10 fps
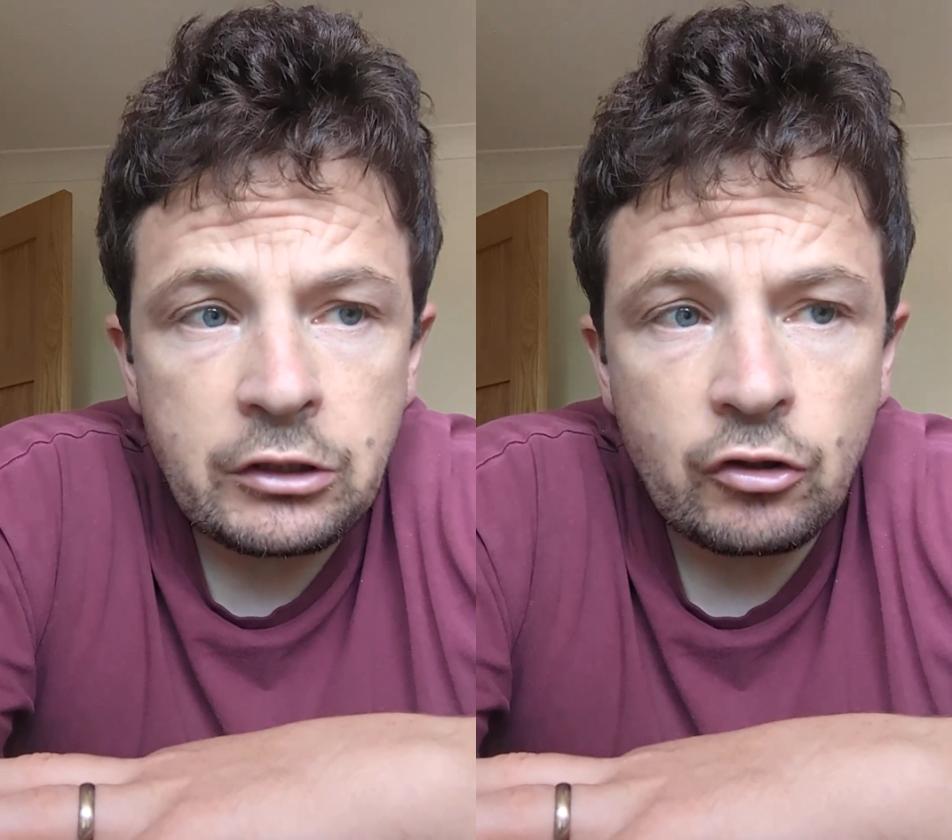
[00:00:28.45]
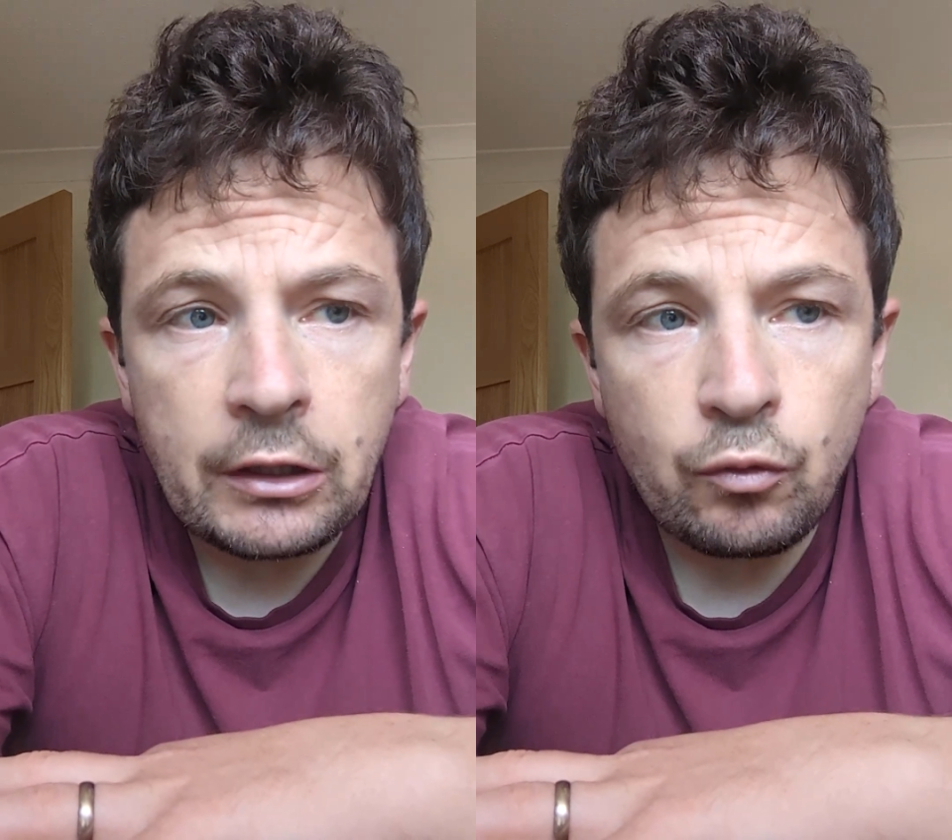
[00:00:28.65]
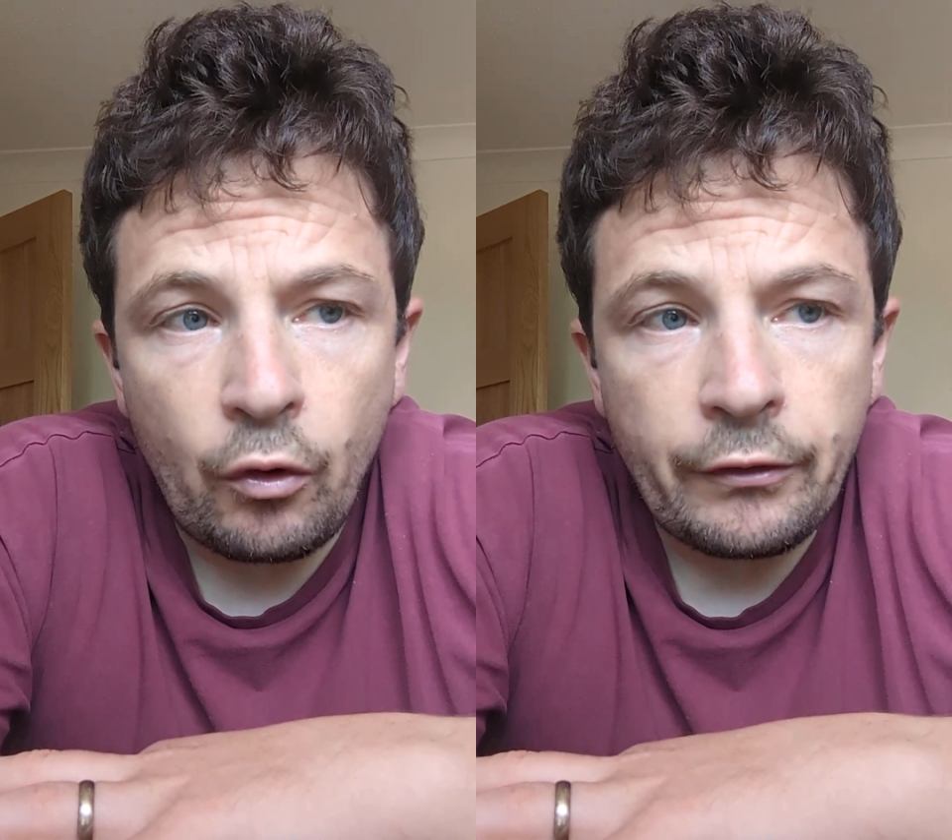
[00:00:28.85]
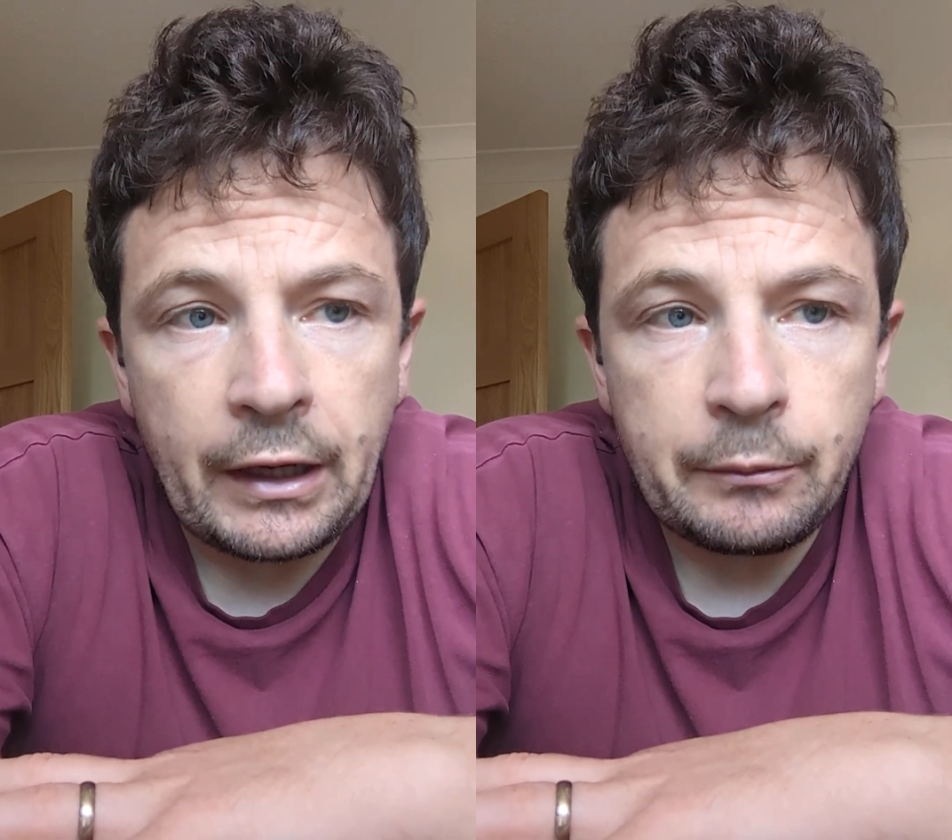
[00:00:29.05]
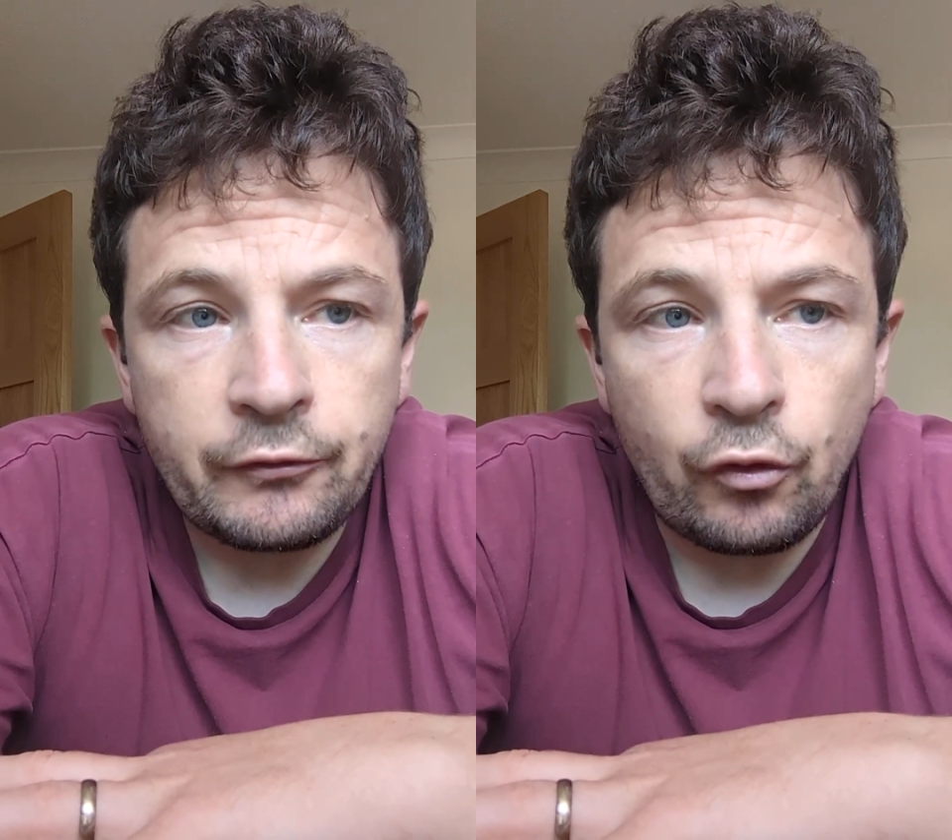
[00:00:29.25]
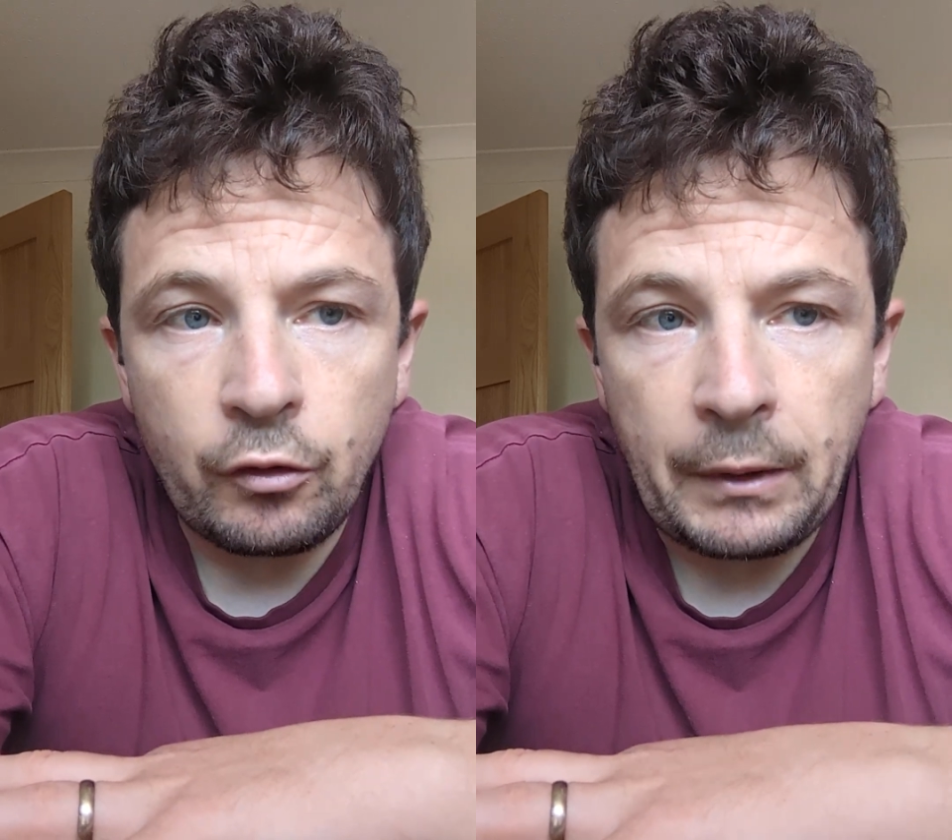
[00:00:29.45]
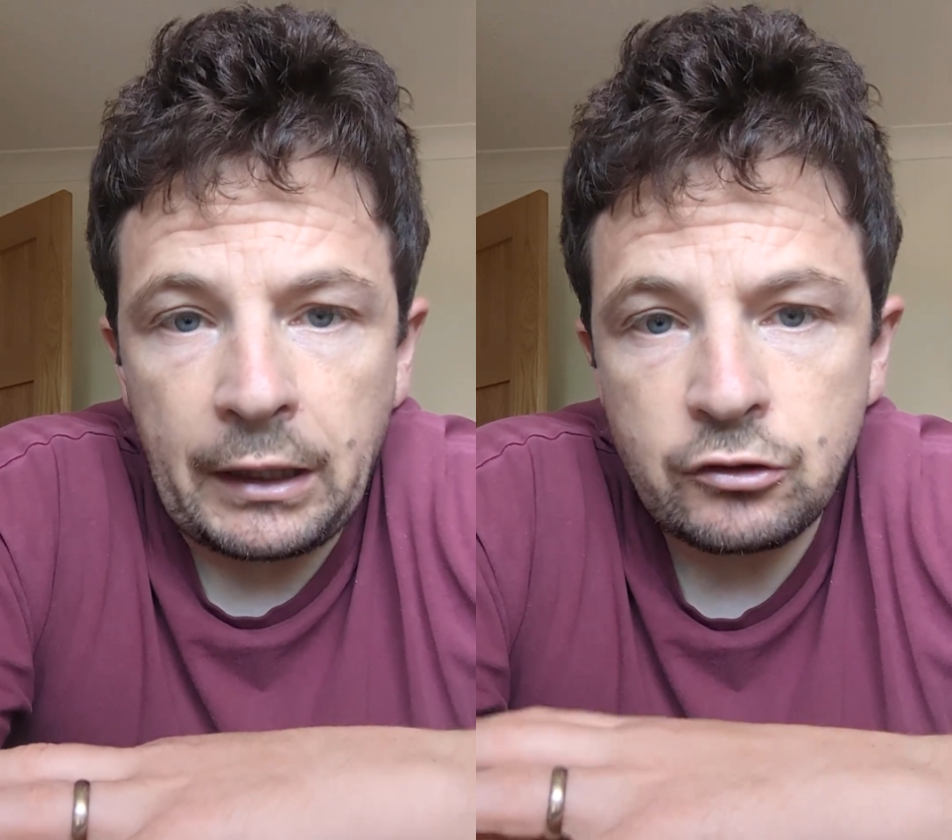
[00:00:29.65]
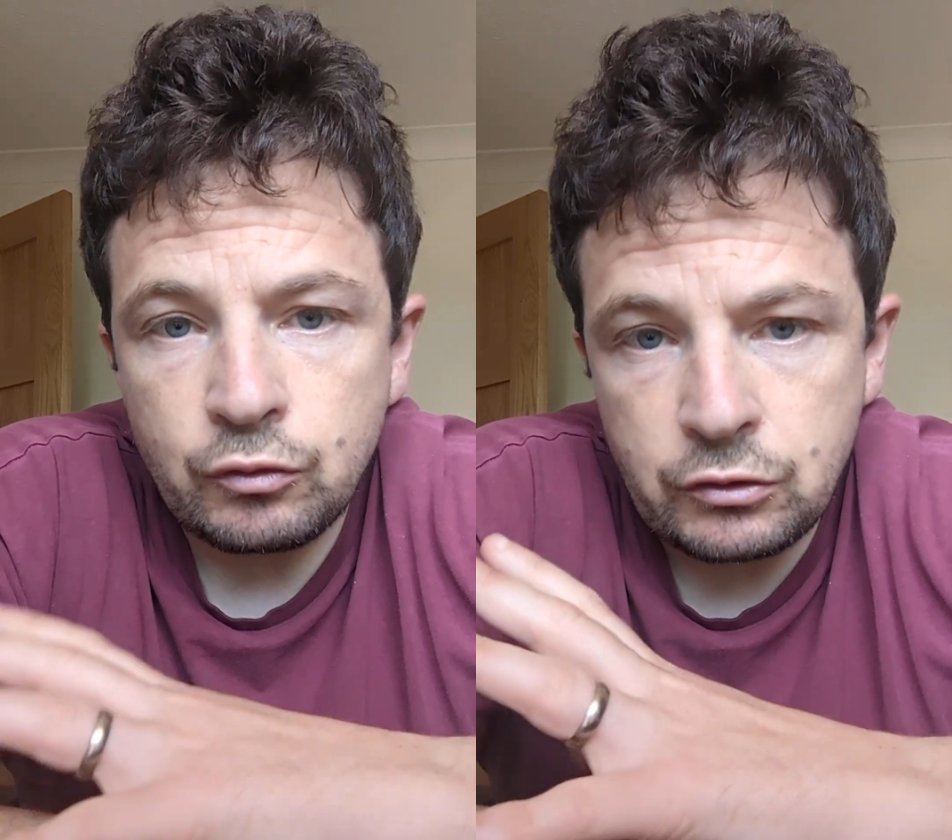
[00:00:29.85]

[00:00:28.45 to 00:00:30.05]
trained one day before the match,